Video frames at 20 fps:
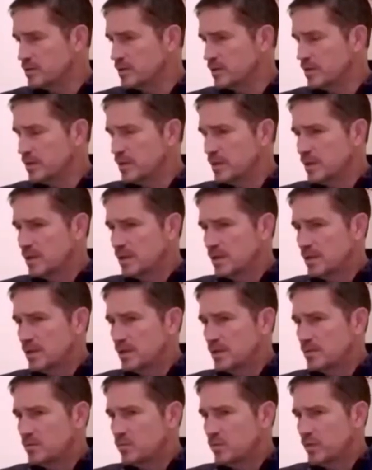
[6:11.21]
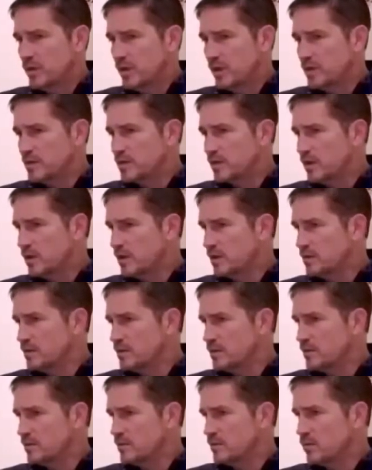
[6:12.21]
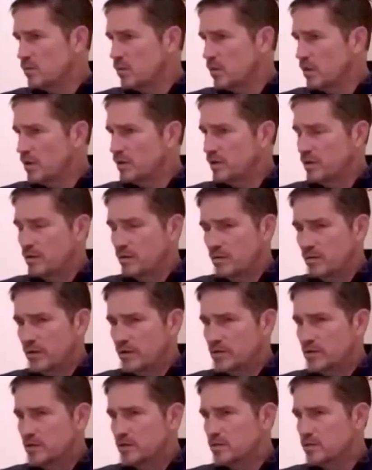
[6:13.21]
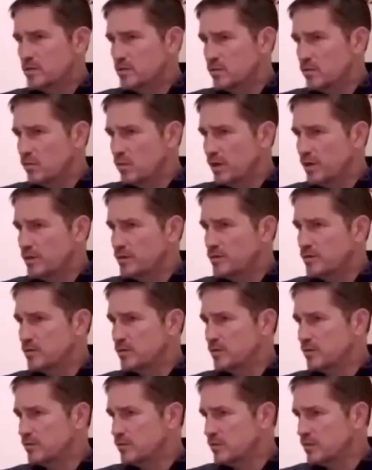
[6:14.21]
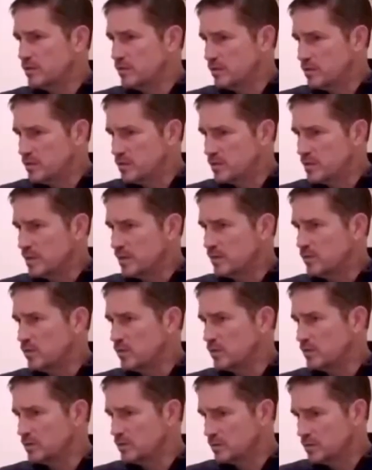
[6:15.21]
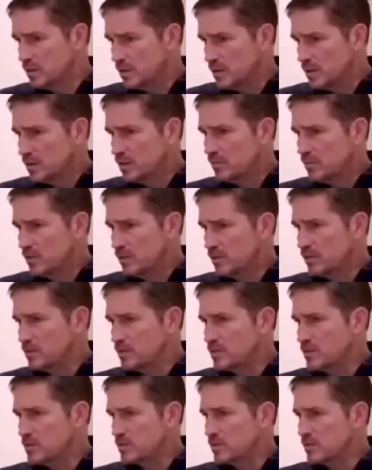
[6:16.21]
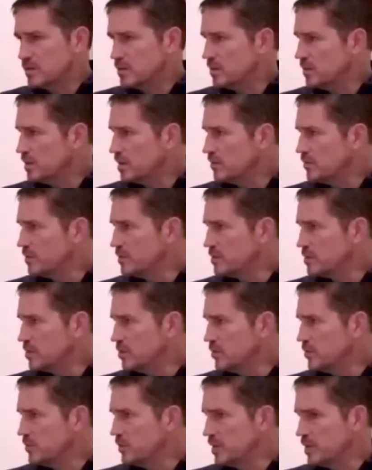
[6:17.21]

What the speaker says: Mm-hmm. We ask God, what, you know, if I said to you, why did you convert? You would say, well, because the love he showed me.